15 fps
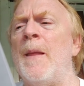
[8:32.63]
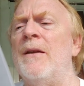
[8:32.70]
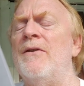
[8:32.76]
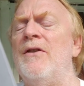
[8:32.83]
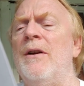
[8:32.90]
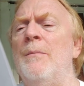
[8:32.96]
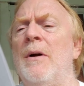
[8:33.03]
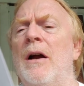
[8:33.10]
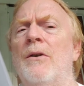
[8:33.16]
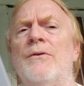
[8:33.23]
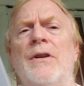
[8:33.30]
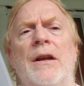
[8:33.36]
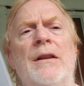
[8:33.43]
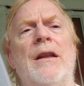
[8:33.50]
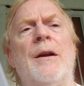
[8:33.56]
somehow
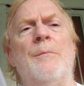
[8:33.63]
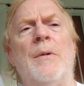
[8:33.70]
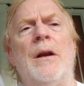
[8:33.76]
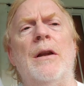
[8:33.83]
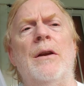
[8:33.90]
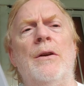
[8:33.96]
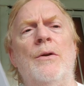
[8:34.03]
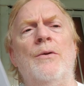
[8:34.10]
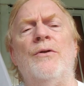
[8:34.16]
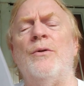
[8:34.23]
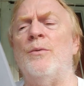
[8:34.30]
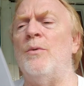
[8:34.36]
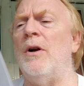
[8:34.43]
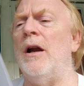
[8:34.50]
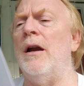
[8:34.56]
take that money and use it
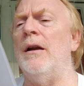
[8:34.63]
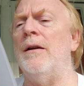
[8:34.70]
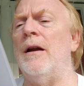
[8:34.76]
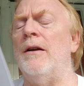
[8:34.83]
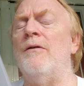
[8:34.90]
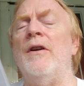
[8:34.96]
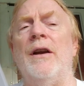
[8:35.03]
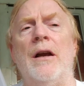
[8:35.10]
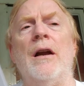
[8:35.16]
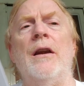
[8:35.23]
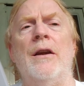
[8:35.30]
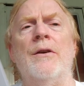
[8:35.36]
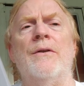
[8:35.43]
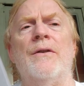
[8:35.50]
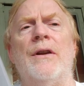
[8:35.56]
right. I, I
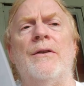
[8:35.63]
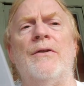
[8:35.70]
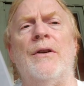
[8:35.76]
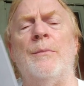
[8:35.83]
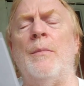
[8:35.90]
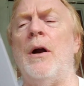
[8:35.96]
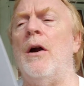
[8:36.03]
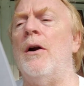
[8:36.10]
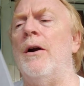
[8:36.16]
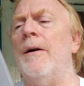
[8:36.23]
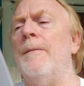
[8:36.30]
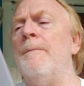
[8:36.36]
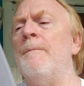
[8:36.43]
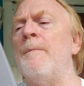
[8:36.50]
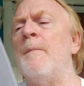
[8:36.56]
hear that some are.